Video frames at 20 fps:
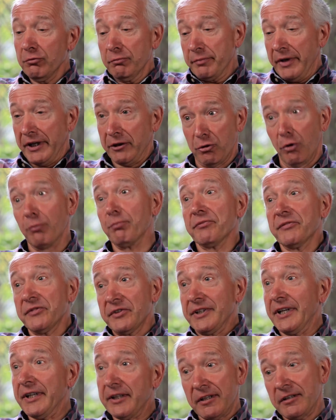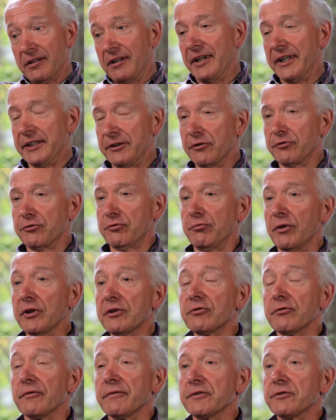become thicker like the
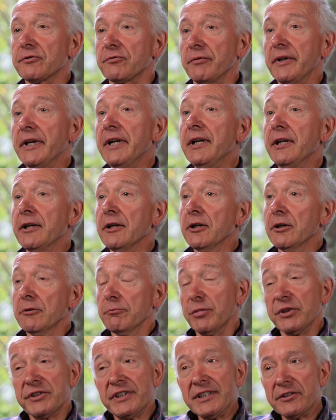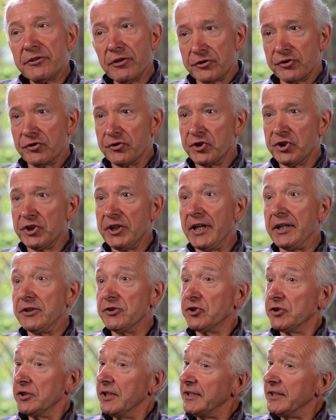trunk of a tree, but it doesn't change.